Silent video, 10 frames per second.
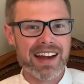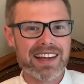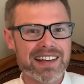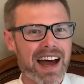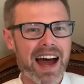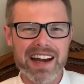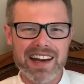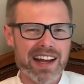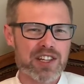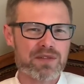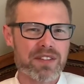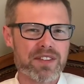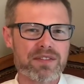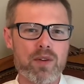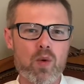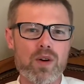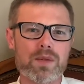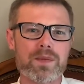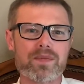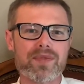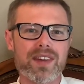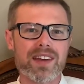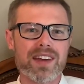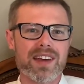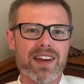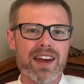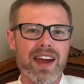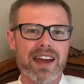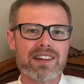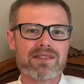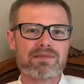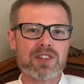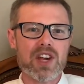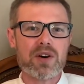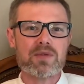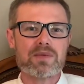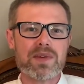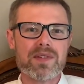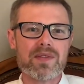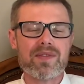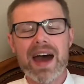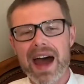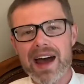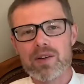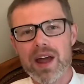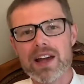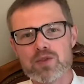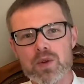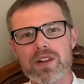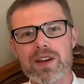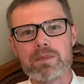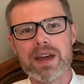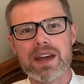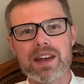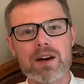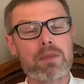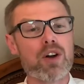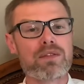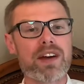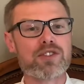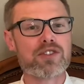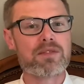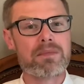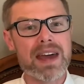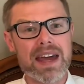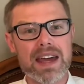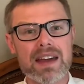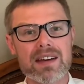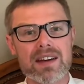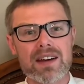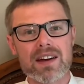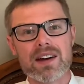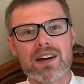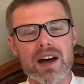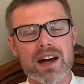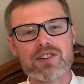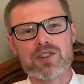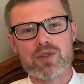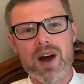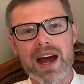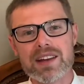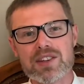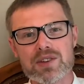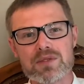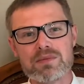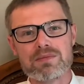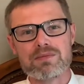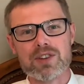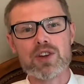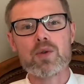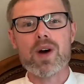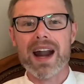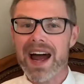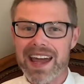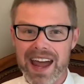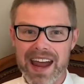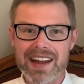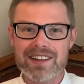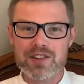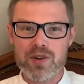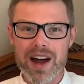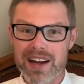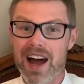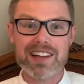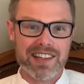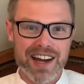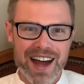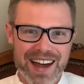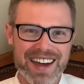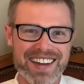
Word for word: He died at age 54. And so that has really been a motivation to me uh, to try to do what I can to try not to die.